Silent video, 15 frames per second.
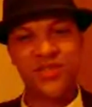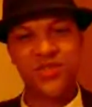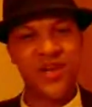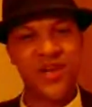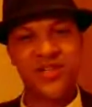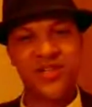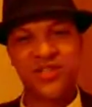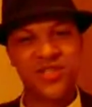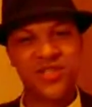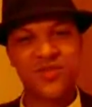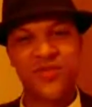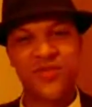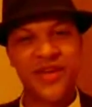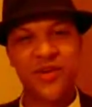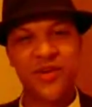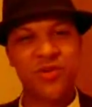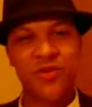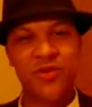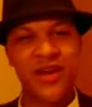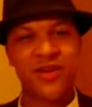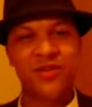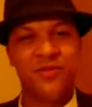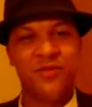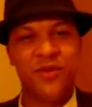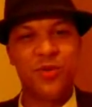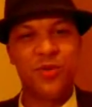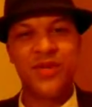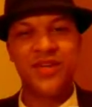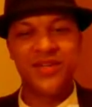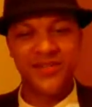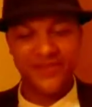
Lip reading: try to justify your arachnophobia?